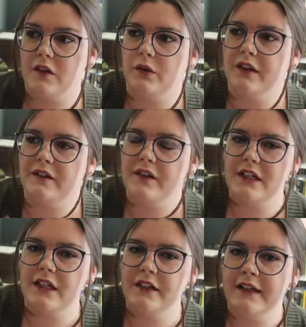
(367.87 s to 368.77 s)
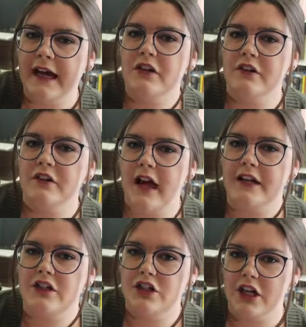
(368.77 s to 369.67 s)
though, because now you're not
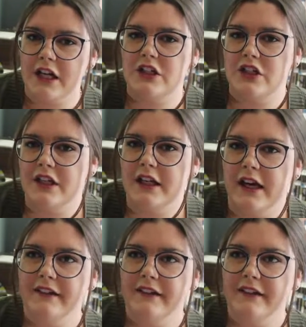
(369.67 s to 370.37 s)
changing